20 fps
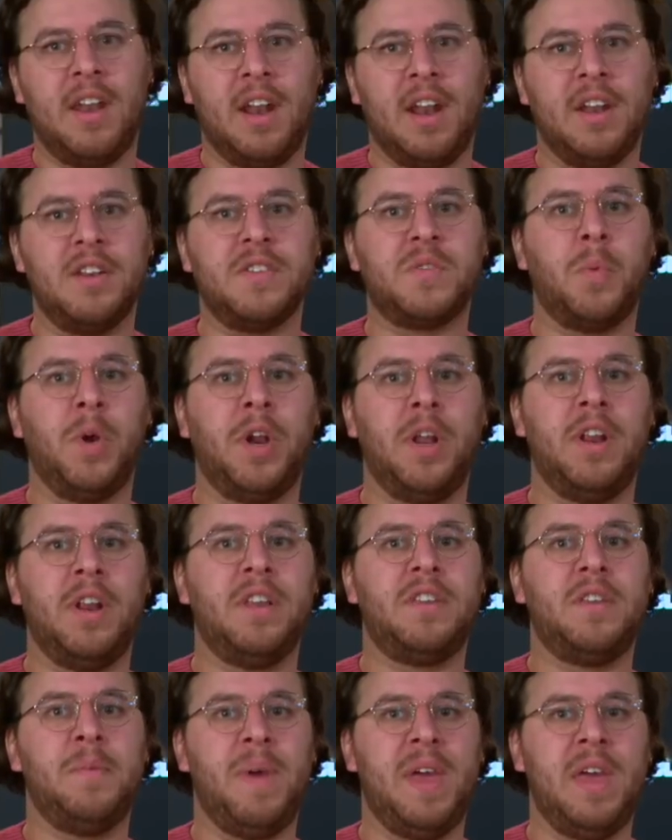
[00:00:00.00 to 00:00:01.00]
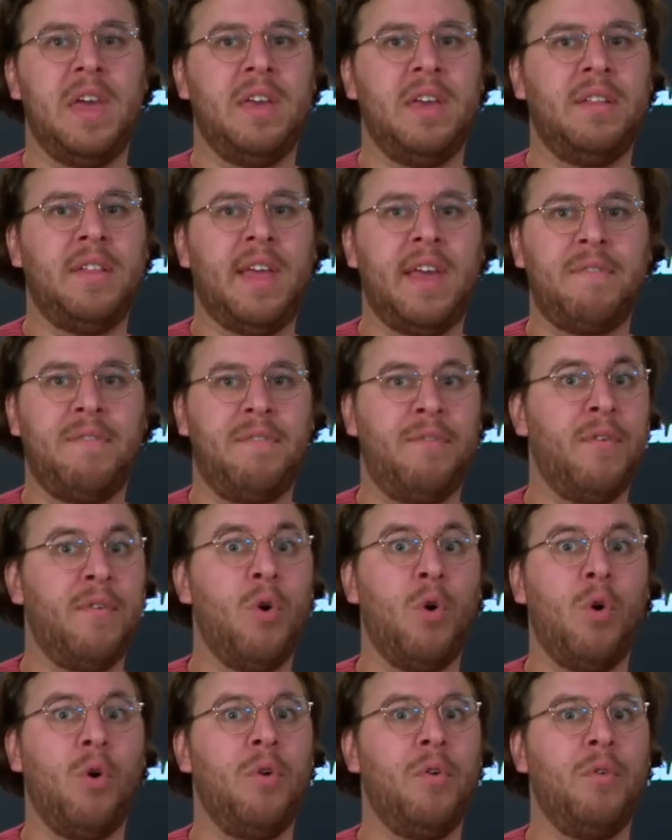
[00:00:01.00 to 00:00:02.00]
And I just wanted it to be like
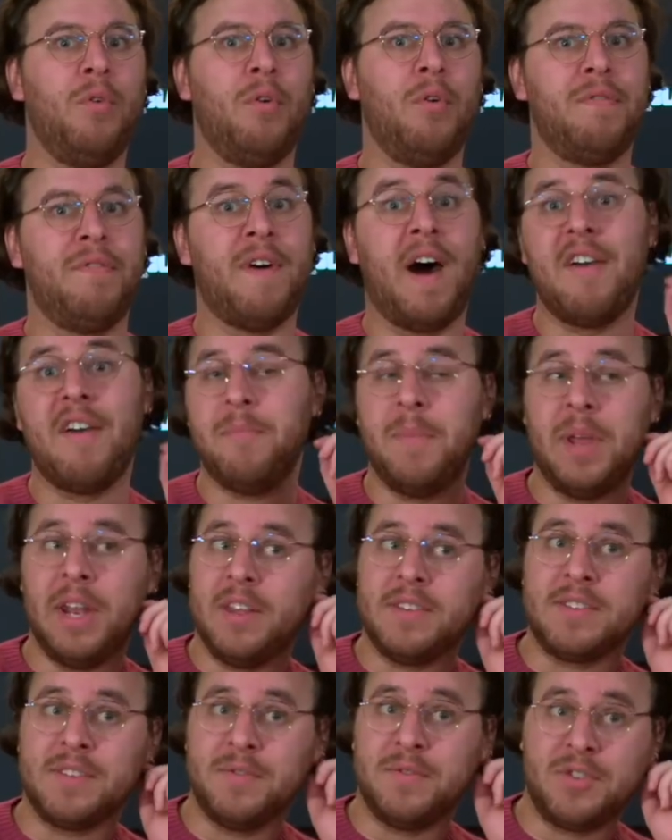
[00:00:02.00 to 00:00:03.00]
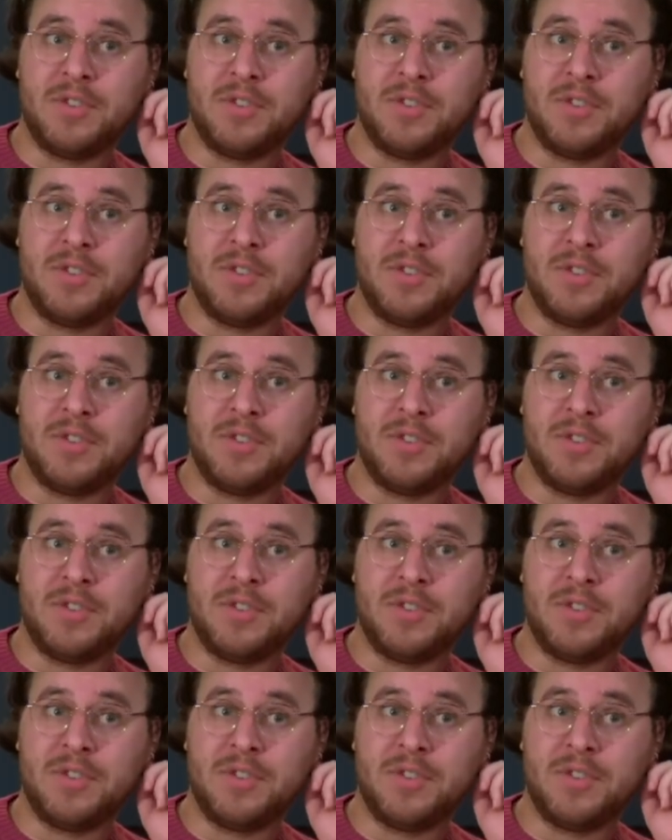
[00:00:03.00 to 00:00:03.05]
4 or 5 minutes of